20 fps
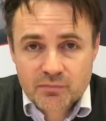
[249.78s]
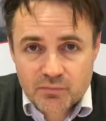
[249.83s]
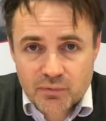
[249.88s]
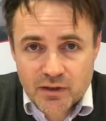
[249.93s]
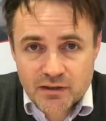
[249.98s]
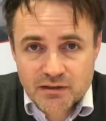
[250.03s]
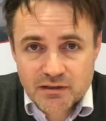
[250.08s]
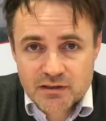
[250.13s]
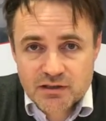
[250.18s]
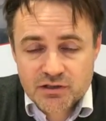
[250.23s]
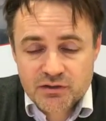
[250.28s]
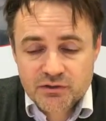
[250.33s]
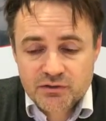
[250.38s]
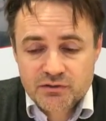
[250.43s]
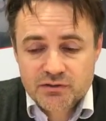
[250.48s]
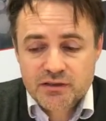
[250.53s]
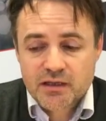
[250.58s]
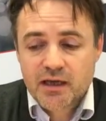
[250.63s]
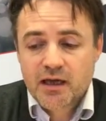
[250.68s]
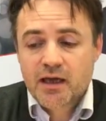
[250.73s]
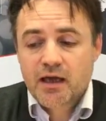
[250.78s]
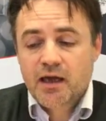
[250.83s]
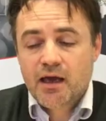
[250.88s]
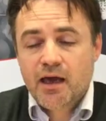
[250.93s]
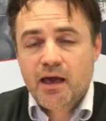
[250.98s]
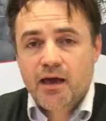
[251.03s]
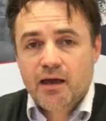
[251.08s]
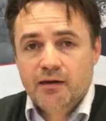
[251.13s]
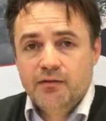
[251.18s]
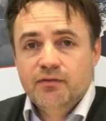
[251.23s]
practitioners
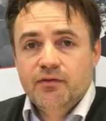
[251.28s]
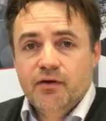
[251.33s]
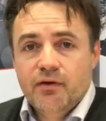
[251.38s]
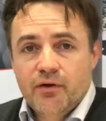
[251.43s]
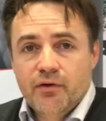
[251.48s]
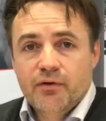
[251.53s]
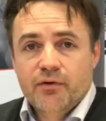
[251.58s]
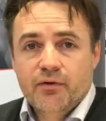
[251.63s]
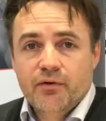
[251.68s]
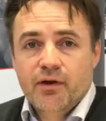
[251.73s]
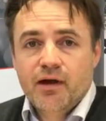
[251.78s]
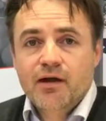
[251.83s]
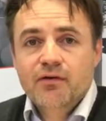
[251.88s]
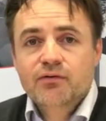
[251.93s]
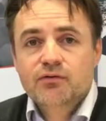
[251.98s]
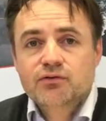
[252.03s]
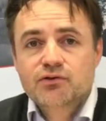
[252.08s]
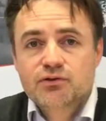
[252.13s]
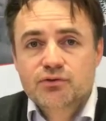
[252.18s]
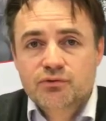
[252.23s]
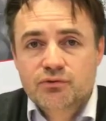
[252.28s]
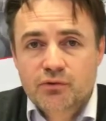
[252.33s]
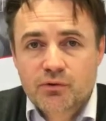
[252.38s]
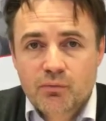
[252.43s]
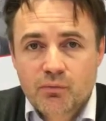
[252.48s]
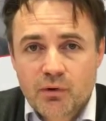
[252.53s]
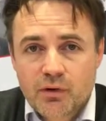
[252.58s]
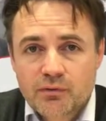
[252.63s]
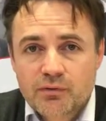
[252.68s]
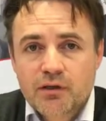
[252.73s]
and her as the junior
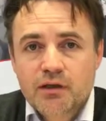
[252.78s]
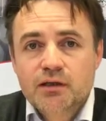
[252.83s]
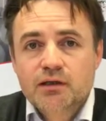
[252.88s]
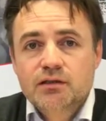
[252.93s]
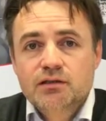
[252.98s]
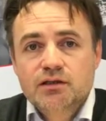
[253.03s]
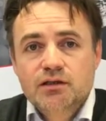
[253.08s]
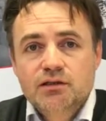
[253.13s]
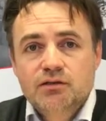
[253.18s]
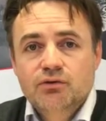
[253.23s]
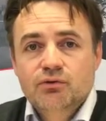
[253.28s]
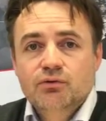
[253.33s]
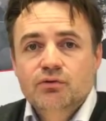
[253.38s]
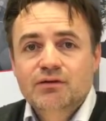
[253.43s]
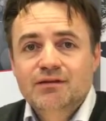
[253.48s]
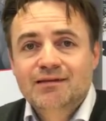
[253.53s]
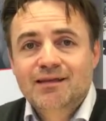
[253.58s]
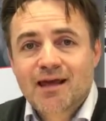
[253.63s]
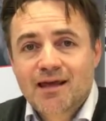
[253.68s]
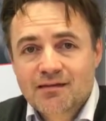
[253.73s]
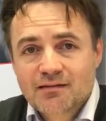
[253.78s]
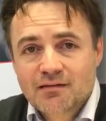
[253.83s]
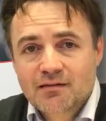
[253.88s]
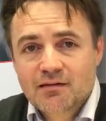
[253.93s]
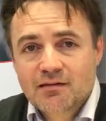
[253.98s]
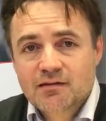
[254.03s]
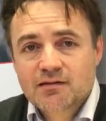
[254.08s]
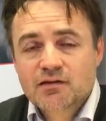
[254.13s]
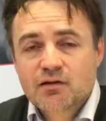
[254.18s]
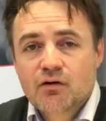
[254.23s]
one. She took 10
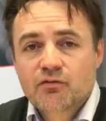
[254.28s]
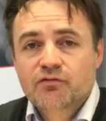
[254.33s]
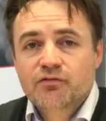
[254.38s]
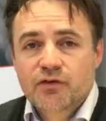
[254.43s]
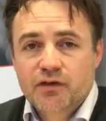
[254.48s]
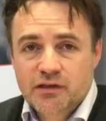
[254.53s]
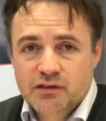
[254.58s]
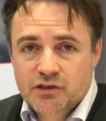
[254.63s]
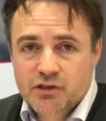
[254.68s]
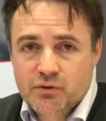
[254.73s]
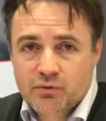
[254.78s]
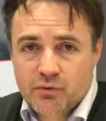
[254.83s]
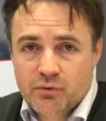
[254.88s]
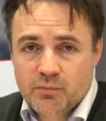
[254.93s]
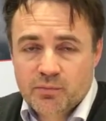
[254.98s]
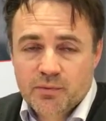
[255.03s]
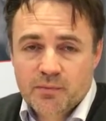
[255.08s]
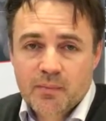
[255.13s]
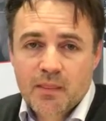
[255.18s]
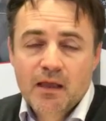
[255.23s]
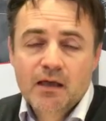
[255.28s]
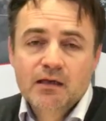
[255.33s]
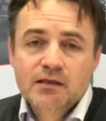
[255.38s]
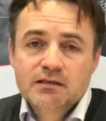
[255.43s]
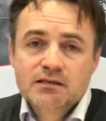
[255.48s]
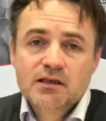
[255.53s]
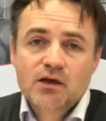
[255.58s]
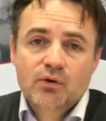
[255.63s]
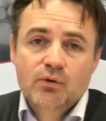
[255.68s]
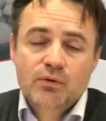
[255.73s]
teeth of each group.
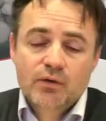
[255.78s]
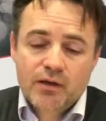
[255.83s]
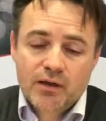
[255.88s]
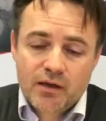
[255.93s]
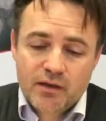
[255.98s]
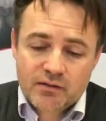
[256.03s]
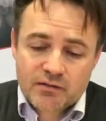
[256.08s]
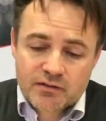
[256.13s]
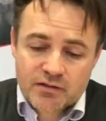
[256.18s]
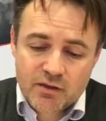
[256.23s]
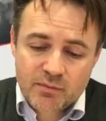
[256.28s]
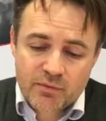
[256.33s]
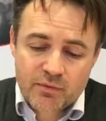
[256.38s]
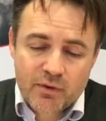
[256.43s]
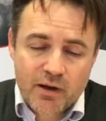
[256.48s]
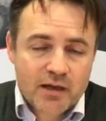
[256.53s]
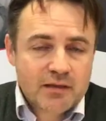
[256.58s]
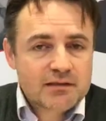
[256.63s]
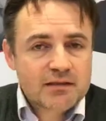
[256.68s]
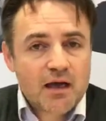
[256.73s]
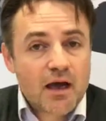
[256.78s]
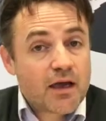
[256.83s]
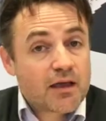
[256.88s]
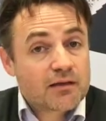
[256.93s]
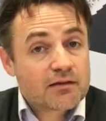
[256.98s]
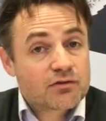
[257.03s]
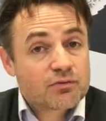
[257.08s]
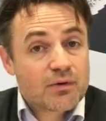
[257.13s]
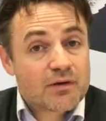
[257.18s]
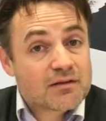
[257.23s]
So, in summarize, I
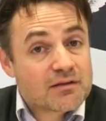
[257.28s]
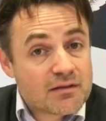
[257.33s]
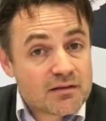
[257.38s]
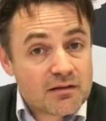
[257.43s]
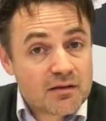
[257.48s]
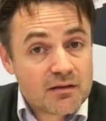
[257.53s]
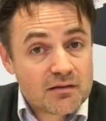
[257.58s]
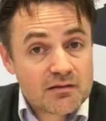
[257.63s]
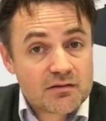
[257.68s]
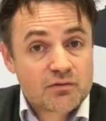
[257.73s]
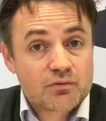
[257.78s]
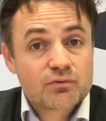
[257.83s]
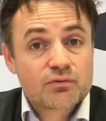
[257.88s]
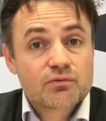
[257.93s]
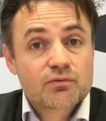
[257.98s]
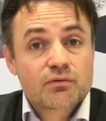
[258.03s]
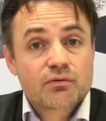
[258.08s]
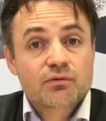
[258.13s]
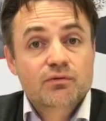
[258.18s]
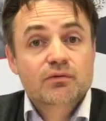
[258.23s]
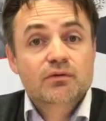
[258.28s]
had 20 teeth to